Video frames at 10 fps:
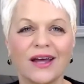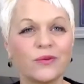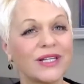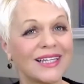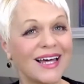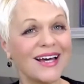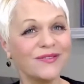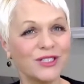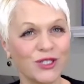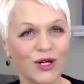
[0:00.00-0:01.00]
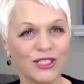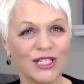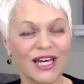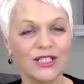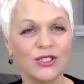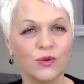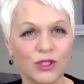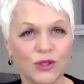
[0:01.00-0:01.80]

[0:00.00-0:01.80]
And we love to talk to guests who are